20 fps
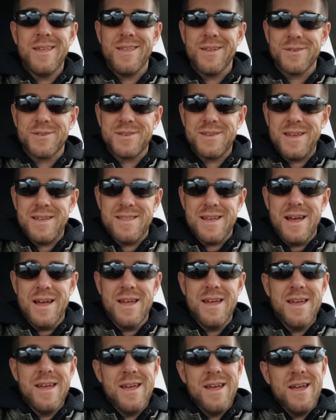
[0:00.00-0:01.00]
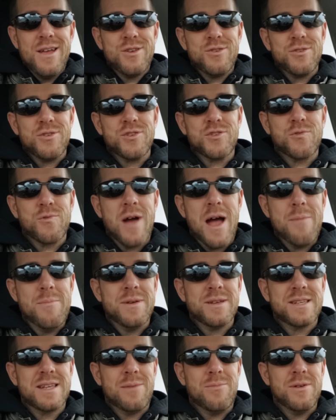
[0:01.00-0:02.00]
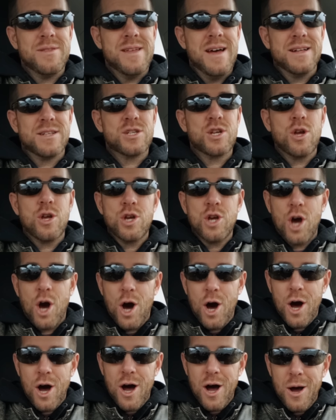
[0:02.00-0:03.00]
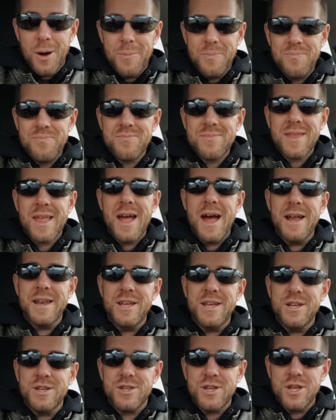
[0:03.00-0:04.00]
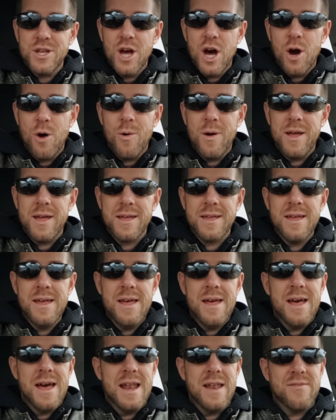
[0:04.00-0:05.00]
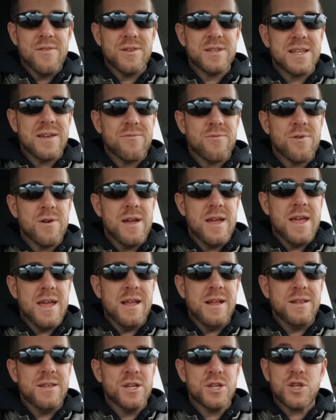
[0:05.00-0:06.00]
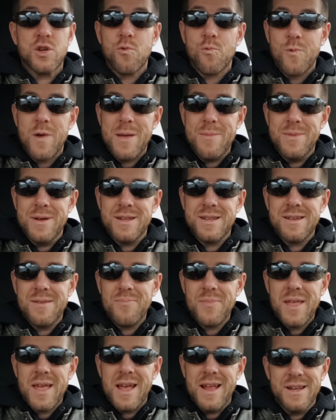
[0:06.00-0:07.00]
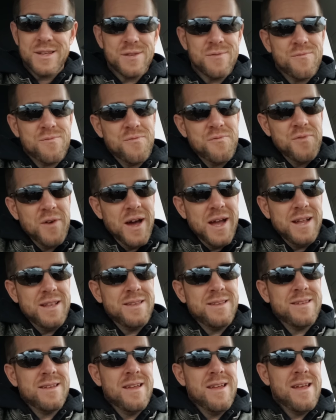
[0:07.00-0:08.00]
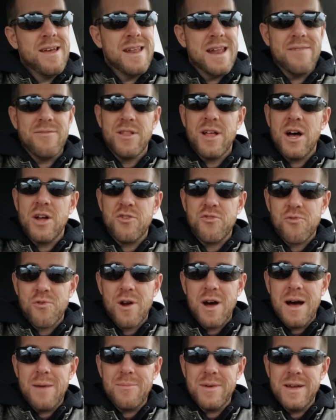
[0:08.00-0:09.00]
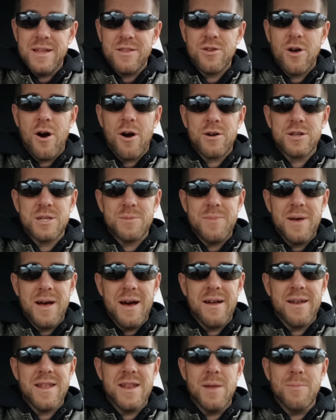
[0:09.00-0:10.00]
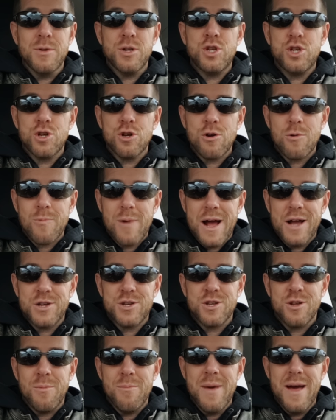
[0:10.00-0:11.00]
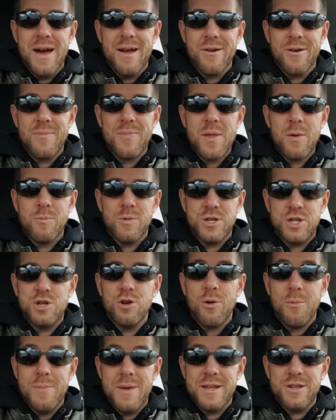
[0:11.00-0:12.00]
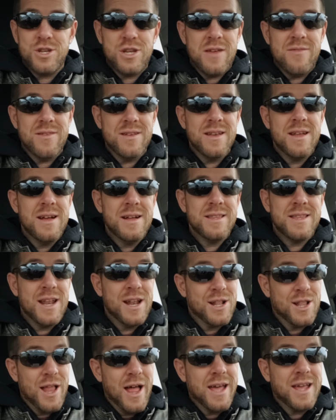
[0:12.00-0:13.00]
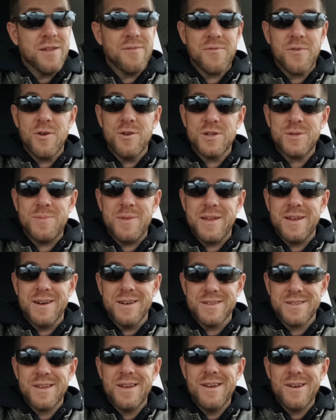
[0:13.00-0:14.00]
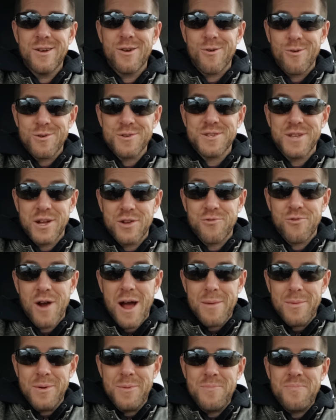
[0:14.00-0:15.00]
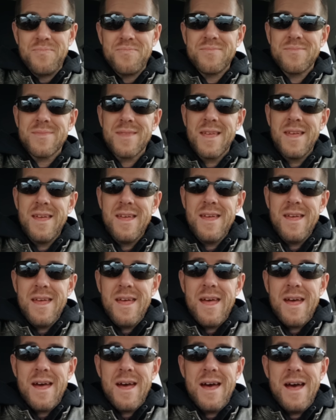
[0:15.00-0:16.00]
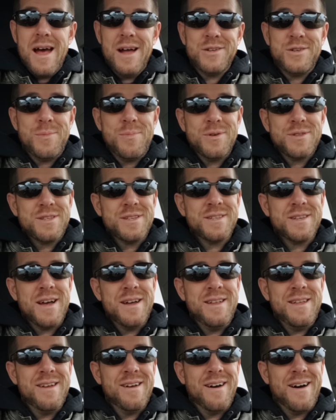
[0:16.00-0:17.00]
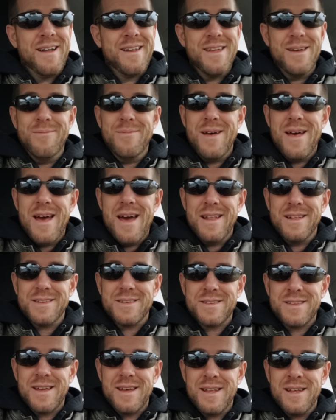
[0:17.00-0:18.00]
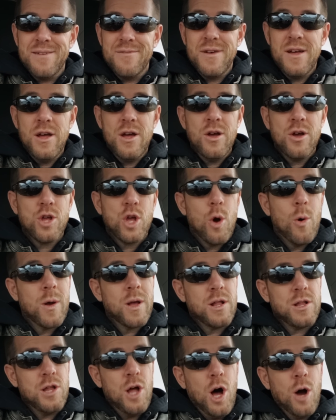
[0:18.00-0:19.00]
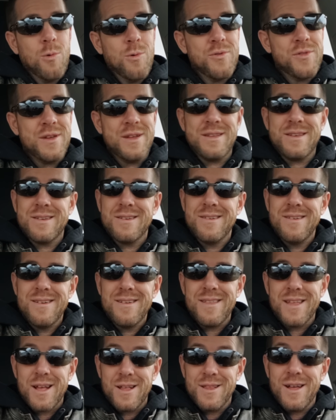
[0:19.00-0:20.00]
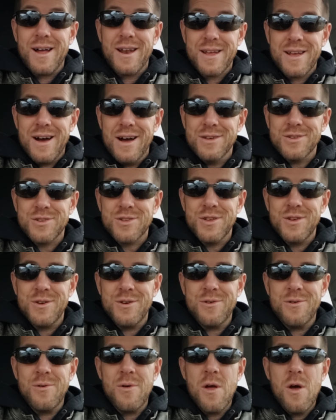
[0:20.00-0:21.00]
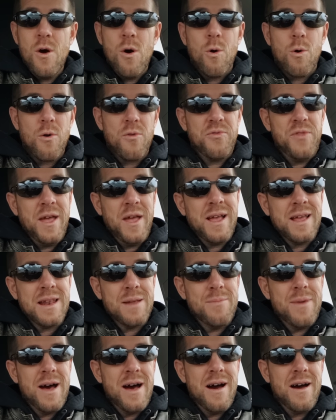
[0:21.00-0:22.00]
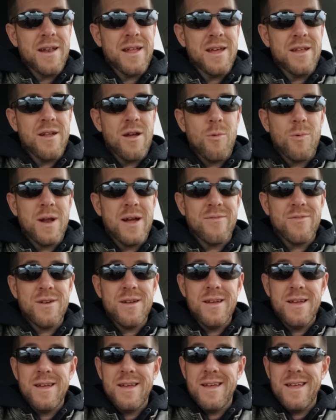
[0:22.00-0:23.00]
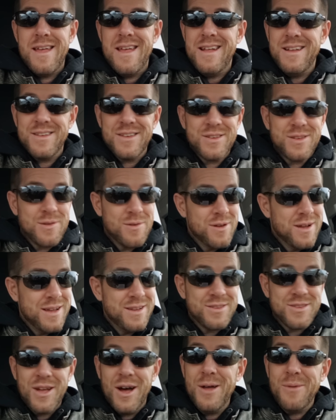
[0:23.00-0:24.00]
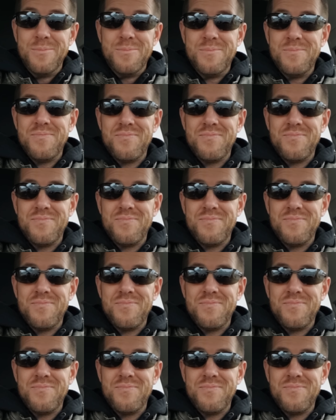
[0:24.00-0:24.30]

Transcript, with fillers: You'll see that she'll describe him as someone that's calm and easygoing, and if there's ever a disagreement, he doesn't fight and have a lot of drama. He talks about it in a mature, rational manner, which she'll admit she even didn't like at first because girls like drama. And she puts this idea on him, and instead of going along with it, like a lot of guys do, or thinking about it, whatever, he just, he's done.